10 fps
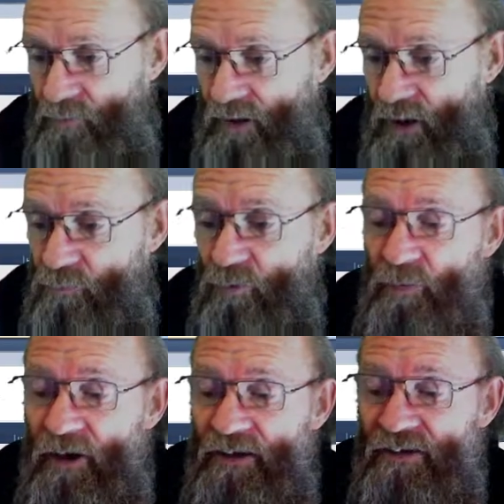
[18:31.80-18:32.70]
be careful
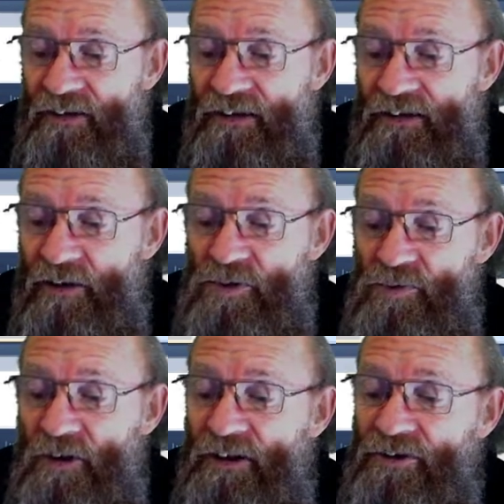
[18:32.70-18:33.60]
about interrupts as
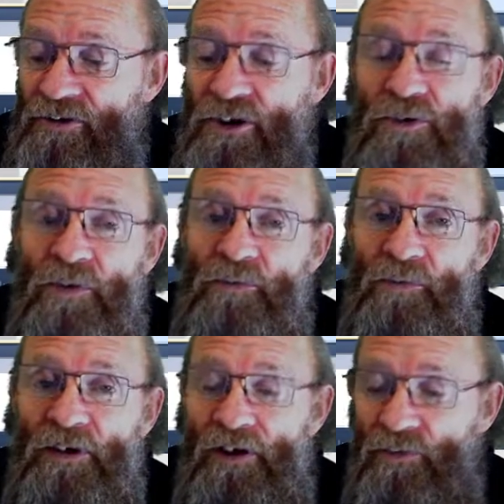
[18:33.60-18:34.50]
well. You need to be
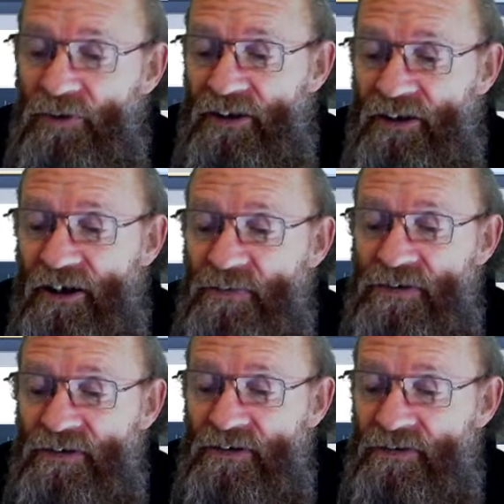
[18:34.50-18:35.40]
familiar with
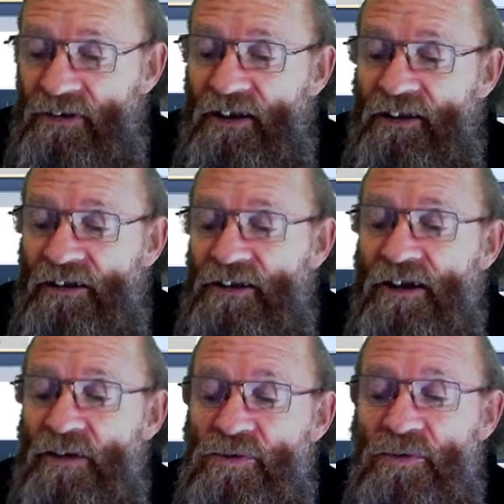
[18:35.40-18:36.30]
interrupts. The
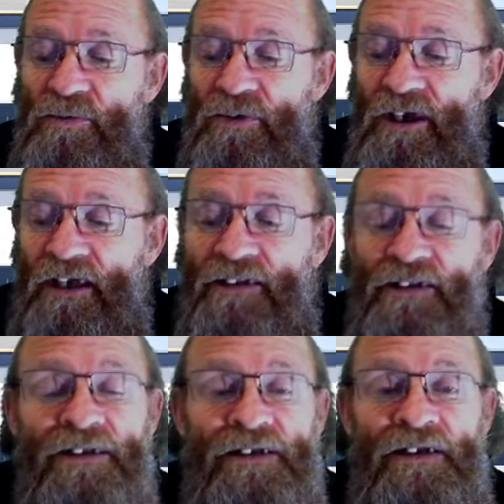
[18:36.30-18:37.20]
interrupts will be
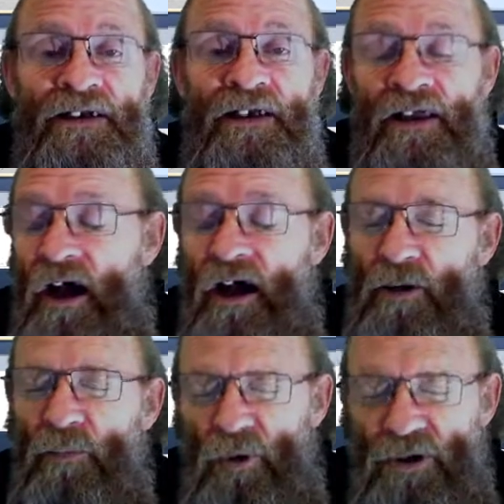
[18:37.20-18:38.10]
handled,
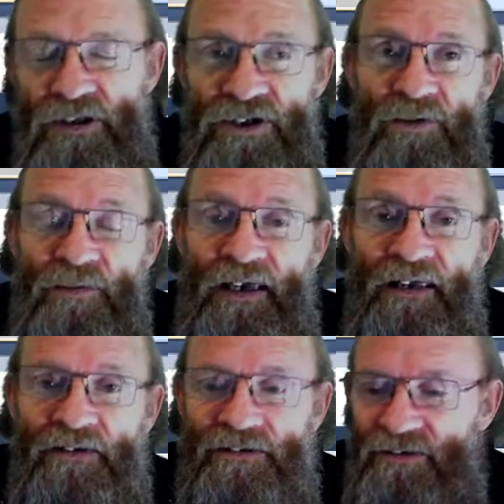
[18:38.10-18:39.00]
pointers will be
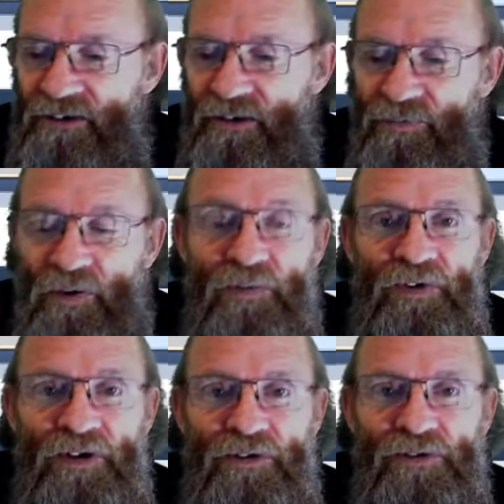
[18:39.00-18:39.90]
handled in a different
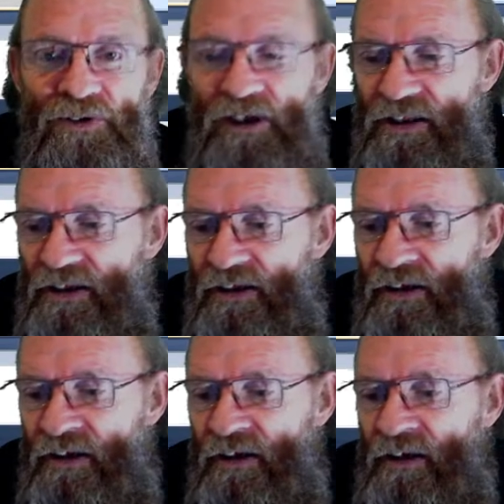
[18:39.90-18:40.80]
video altogether.
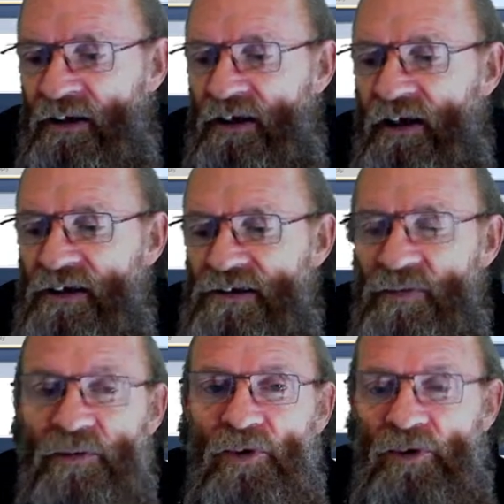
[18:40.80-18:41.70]
It's a
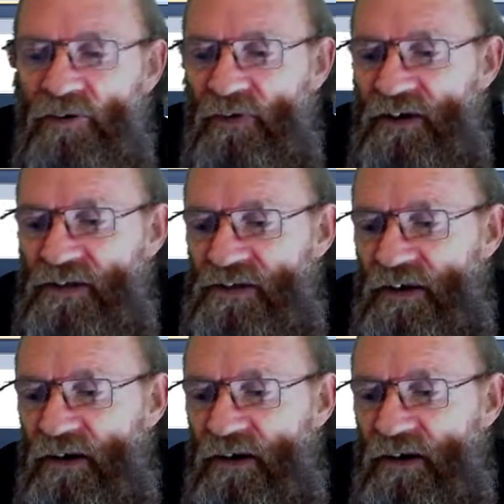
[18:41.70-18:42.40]
bit more advanced.